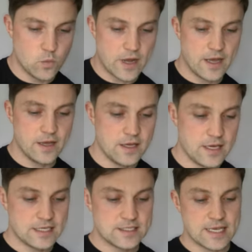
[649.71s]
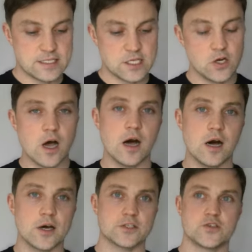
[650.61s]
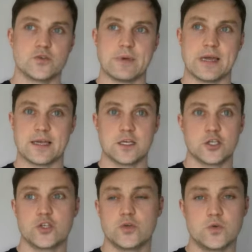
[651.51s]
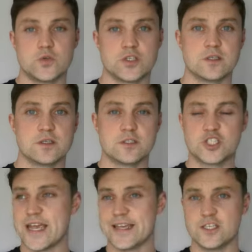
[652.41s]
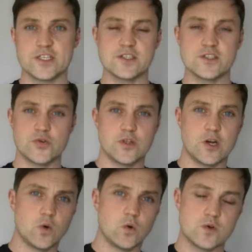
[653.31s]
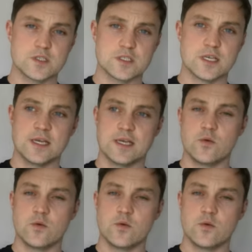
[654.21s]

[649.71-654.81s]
Where it's a lot harder to make huge changes to the laws